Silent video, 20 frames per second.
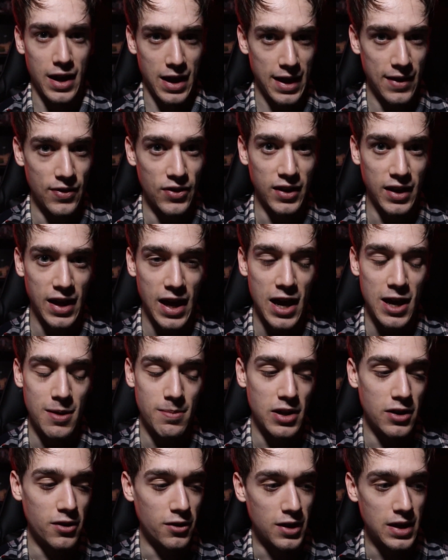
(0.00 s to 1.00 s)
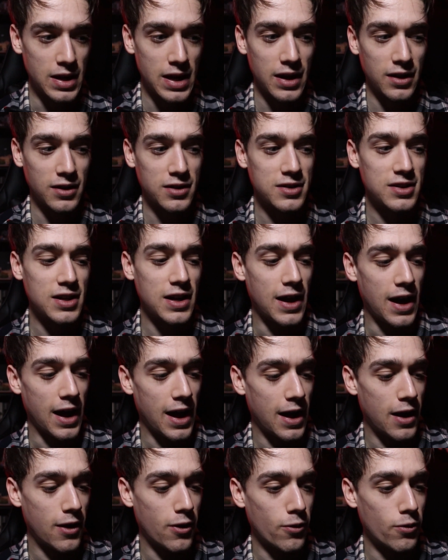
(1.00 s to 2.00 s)
in the game. You're getting to see
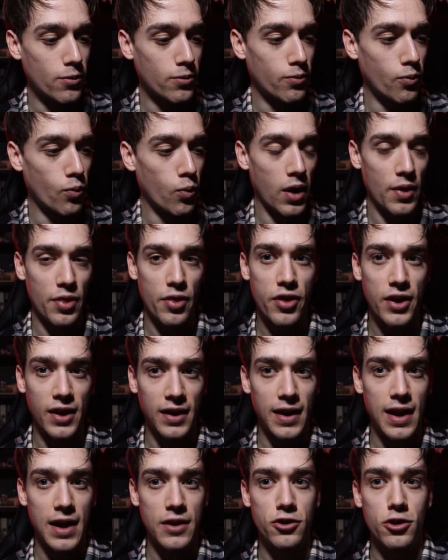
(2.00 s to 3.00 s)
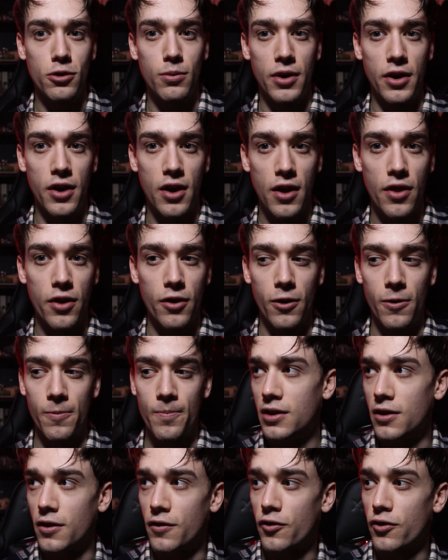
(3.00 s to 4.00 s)
how one thing led to another.
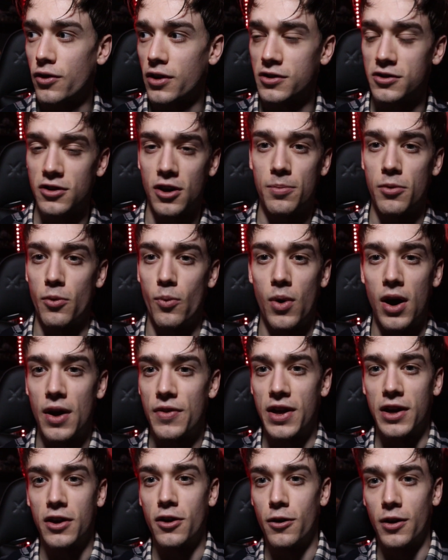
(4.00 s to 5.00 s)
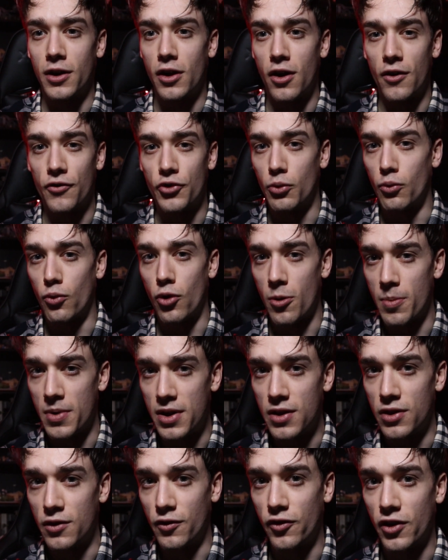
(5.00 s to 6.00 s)
For example, why they're going after Robert
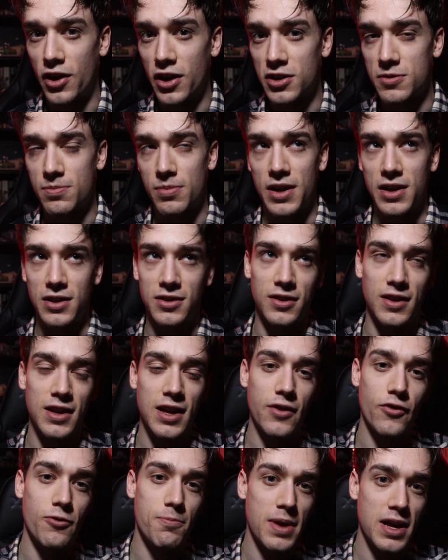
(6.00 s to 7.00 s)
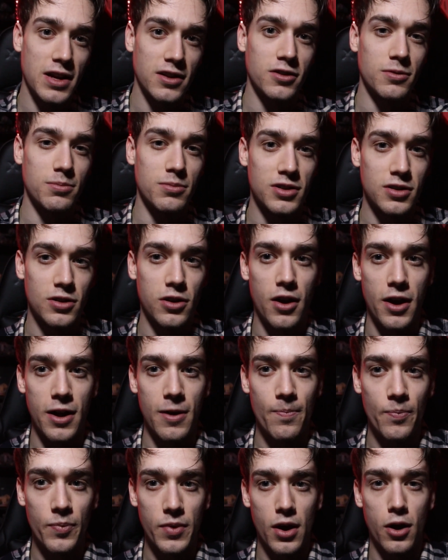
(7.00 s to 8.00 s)
in the first place. And they even make some slight
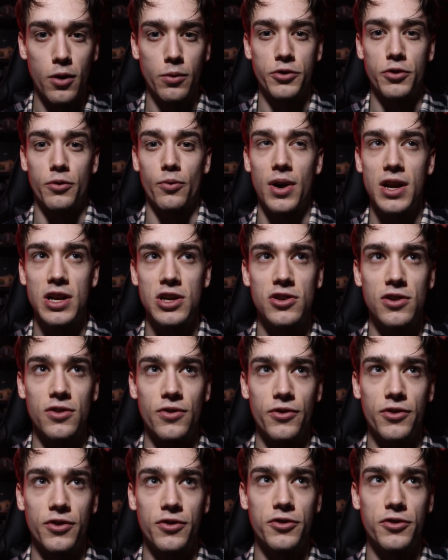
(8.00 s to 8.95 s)
alterations